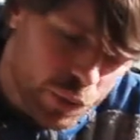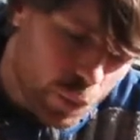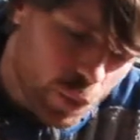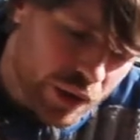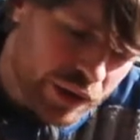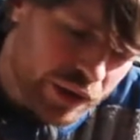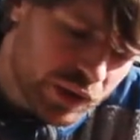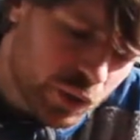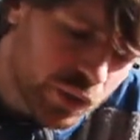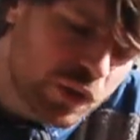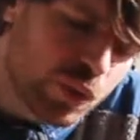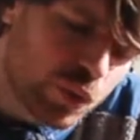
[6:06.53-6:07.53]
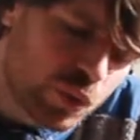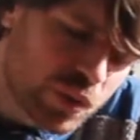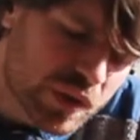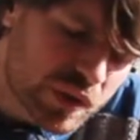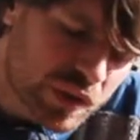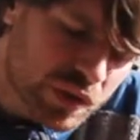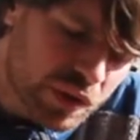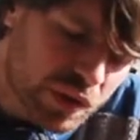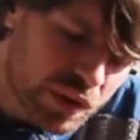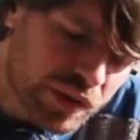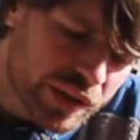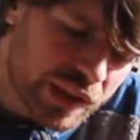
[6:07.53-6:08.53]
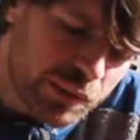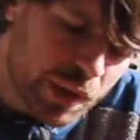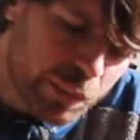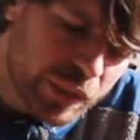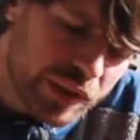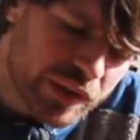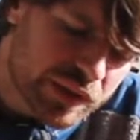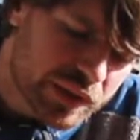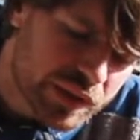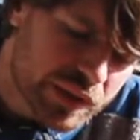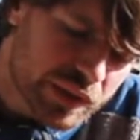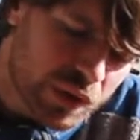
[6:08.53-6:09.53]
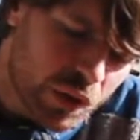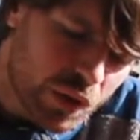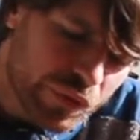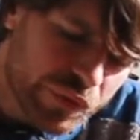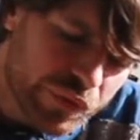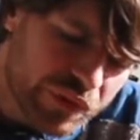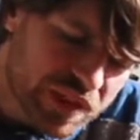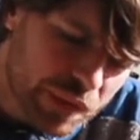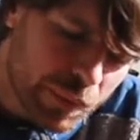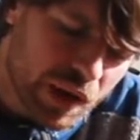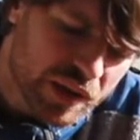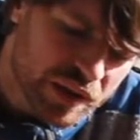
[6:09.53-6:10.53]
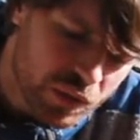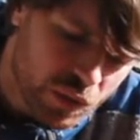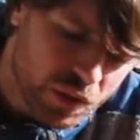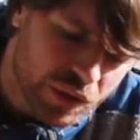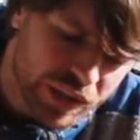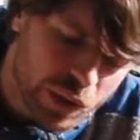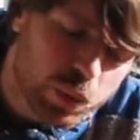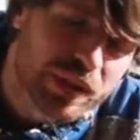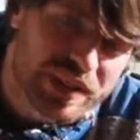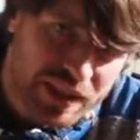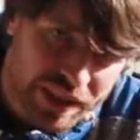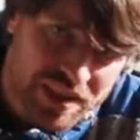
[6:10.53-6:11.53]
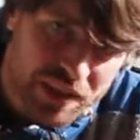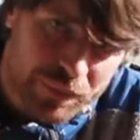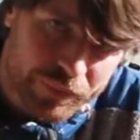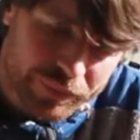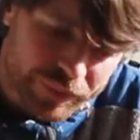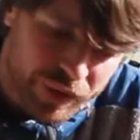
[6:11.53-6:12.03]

when you use Dyneema pieces of similar or equal size,